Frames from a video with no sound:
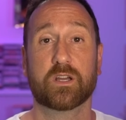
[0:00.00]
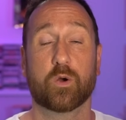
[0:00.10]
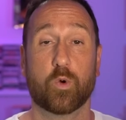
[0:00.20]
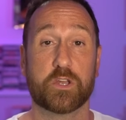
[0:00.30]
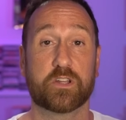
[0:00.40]

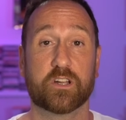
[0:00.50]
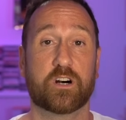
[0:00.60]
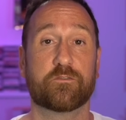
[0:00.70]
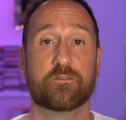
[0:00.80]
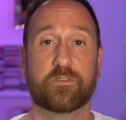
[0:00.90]
what you can
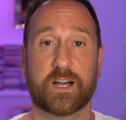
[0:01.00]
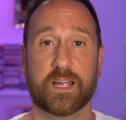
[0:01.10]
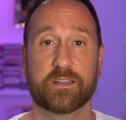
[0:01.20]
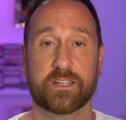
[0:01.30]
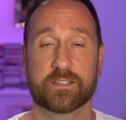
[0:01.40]
often
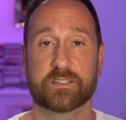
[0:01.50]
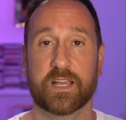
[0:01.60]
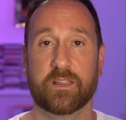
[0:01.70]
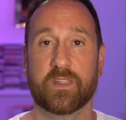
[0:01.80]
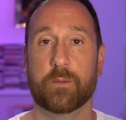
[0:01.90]
find is
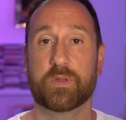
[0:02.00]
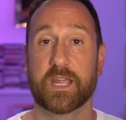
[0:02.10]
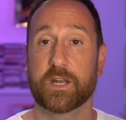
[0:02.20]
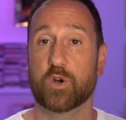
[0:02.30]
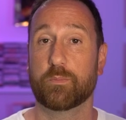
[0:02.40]
that that
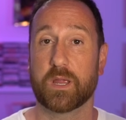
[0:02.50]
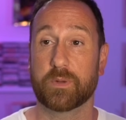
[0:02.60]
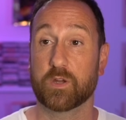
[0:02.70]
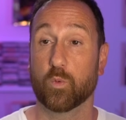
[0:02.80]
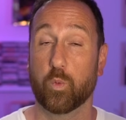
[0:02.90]
piano may
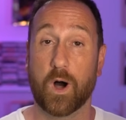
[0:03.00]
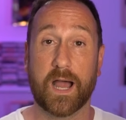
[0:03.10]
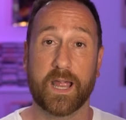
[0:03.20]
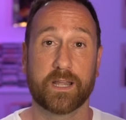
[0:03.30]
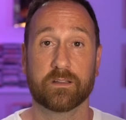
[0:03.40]
be
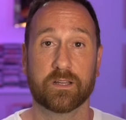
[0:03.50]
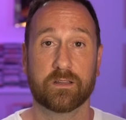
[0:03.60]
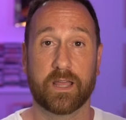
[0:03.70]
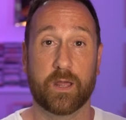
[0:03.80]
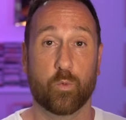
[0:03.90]
wide
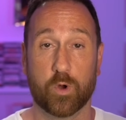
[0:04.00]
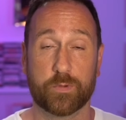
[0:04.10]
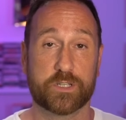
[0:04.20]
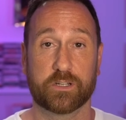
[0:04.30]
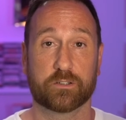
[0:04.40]
at one
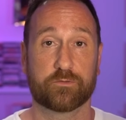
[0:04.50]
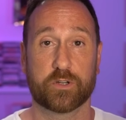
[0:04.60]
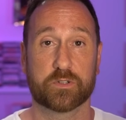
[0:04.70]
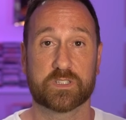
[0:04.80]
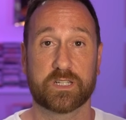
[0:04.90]
particular
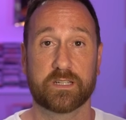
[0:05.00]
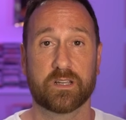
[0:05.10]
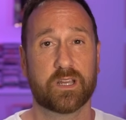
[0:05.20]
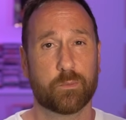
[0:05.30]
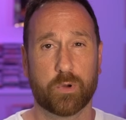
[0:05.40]
frequency,
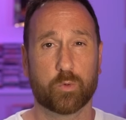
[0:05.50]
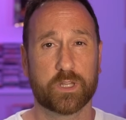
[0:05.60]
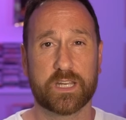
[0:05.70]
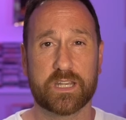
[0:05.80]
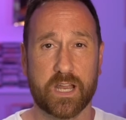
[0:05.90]
but
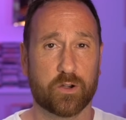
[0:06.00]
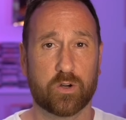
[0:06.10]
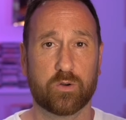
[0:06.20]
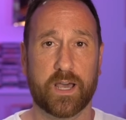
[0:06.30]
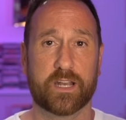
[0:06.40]
really
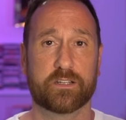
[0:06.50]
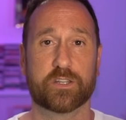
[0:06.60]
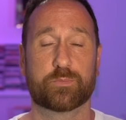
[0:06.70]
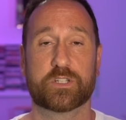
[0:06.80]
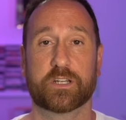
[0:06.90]
narrow at
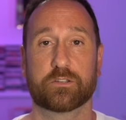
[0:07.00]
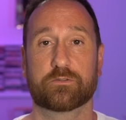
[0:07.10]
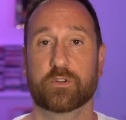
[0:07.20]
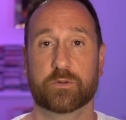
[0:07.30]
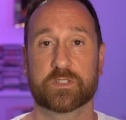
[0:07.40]
another particular
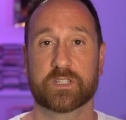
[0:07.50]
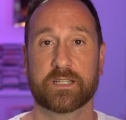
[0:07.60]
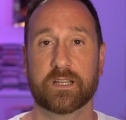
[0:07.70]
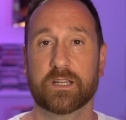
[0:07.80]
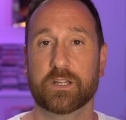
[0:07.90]

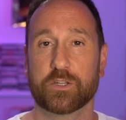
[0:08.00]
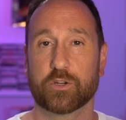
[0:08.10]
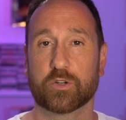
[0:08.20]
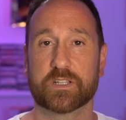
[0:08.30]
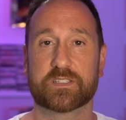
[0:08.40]
frequency.
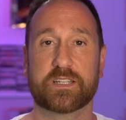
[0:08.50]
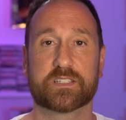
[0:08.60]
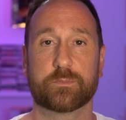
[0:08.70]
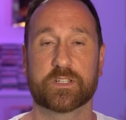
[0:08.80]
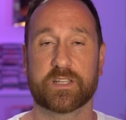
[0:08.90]
You're going to see
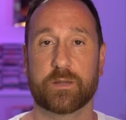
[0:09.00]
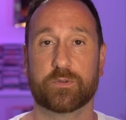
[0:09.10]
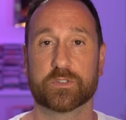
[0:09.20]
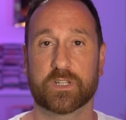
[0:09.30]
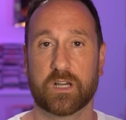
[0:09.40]
some
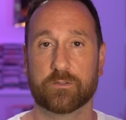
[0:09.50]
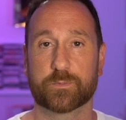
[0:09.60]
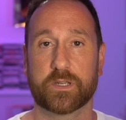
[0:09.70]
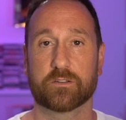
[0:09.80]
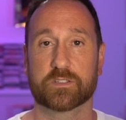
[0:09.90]
examples of
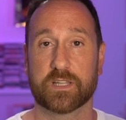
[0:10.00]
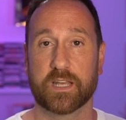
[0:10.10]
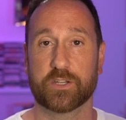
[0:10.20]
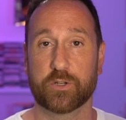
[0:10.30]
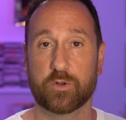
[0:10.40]
speakers
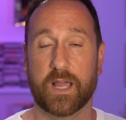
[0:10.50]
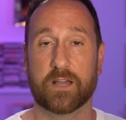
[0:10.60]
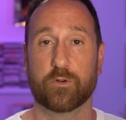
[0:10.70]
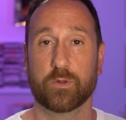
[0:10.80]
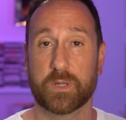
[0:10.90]
that do
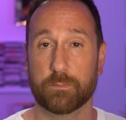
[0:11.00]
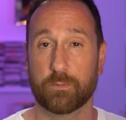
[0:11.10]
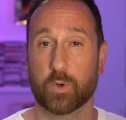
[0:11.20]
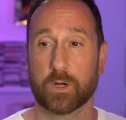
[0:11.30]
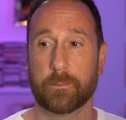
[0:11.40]
have a bit
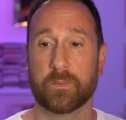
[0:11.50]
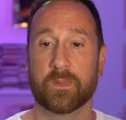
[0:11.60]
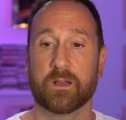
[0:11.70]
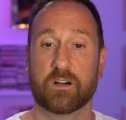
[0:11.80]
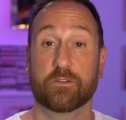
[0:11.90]
more
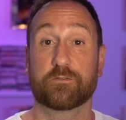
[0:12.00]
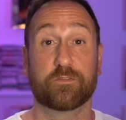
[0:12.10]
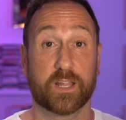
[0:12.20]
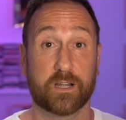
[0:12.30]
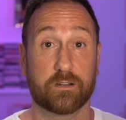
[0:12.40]
of a
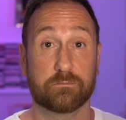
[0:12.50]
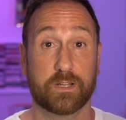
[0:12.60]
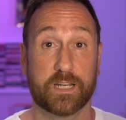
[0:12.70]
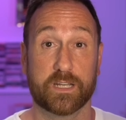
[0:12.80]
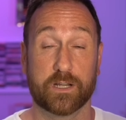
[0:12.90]
flare
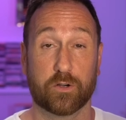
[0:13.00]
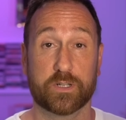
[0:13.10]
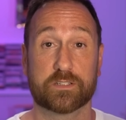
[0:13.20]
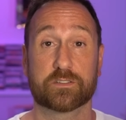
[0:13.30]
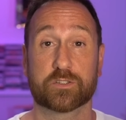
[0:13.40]
and a
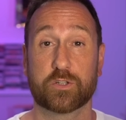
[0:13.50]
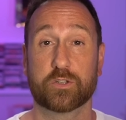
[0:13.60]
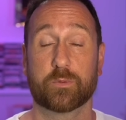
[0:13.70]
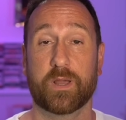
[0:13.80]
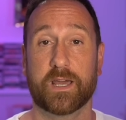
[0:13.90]
narrowness to
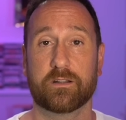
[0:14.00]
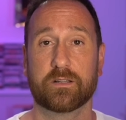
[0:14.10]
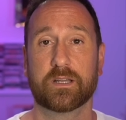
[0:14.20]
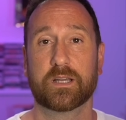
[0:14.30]
their pattern,